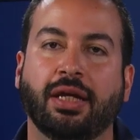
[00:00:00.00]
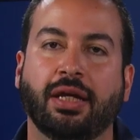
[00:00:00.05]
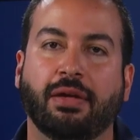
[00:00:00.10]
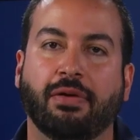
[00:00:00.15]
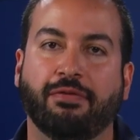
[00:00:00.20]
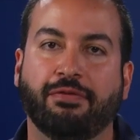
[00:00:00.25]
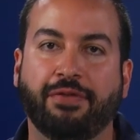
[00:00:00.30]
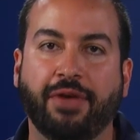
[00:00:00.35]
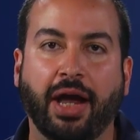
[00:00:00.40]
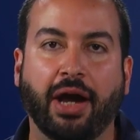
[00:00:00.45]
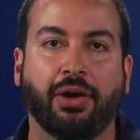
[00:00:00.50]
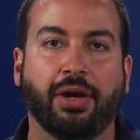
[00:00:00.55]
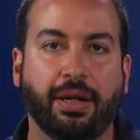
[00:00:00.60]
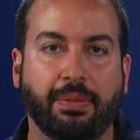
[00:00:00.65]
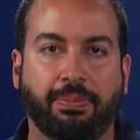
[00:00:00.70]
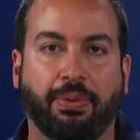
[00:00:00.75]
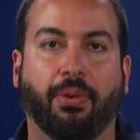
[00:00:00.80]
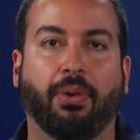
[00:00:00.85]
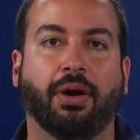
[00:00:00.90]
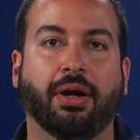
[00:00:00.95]
very
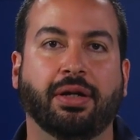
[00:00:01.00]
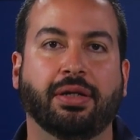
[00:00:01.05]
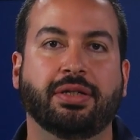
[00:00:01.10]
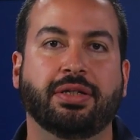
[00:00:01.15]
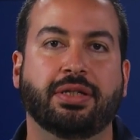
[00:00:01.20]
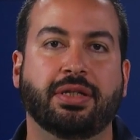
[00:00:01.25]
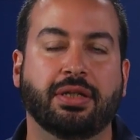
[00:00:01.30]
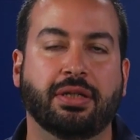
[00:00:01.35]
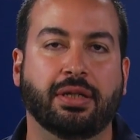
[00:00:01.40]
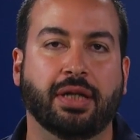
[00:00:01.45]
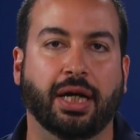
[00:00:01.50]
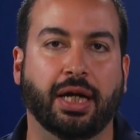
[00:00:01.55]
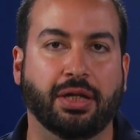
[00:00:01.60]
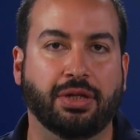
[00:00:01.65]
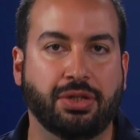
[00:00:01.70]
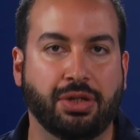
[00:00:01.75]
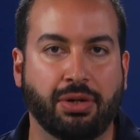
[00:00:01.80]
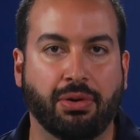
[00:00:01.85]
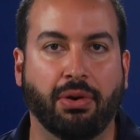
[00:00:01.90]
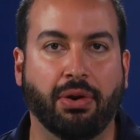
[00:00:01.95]
important
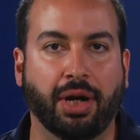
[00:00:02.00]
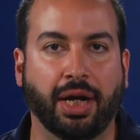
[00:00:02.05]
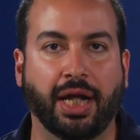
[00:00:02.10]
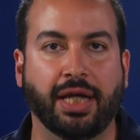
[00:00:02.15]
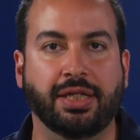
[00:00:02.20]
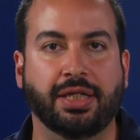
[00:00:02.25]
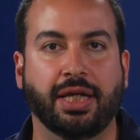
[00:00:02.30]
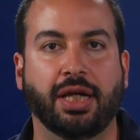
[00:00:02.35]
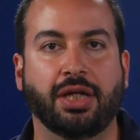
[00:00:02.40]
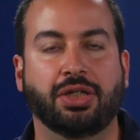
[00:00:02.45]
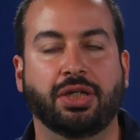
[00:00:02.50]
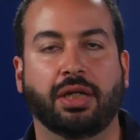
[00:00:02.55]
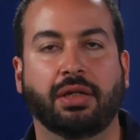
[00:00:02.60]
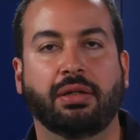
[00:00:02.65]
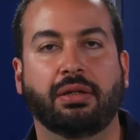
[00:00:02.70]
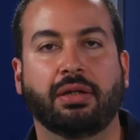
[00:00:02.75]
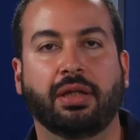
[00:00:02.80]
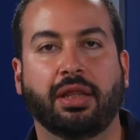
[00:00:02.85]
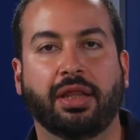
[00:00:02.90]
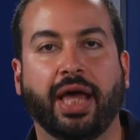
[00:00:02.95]
to your
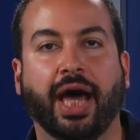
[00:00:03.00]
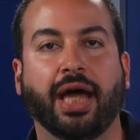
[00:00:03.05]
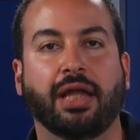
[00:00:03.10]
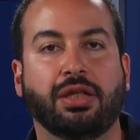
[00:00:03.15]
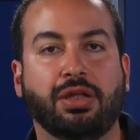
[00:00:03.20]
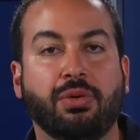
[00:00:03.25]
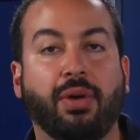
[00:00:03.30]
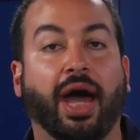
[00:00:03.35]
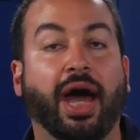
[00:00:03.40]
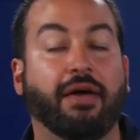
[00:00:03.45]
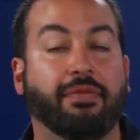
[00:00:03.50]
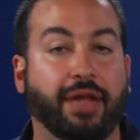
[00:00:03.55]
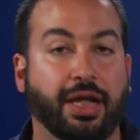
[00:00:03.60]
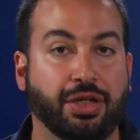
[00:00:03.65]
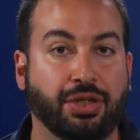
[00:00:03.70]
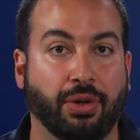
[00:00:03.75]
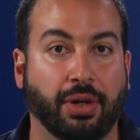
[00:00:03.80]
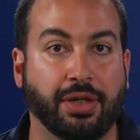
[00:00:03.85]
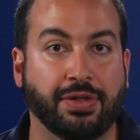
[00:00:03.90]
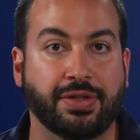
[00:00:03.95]
organization that you have
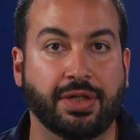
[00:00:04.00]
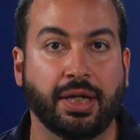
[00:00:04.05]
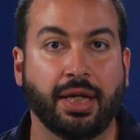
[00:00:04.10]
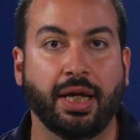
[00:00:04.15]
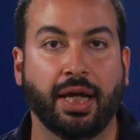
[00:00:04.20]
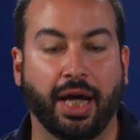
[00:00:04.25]
that choice.